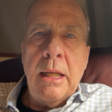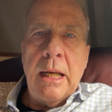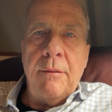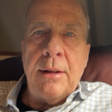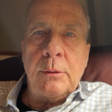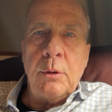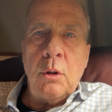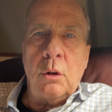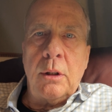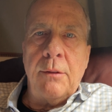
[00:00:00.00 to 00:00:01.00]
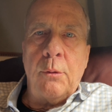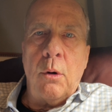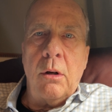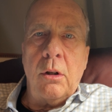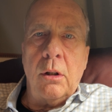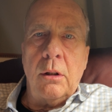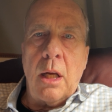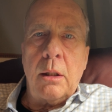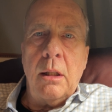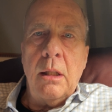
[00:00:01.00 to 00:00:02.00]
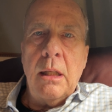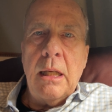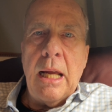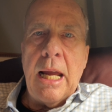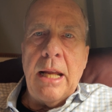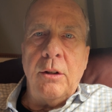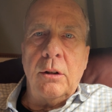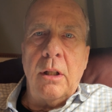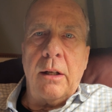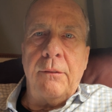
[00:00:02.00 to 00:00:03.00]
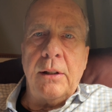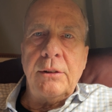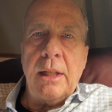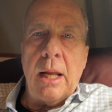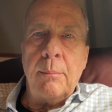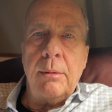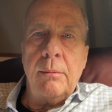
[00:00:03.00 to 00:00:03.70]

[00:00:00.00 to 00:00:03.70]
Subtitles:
If that's what you're looking for, good luck, and good luck fixing it up.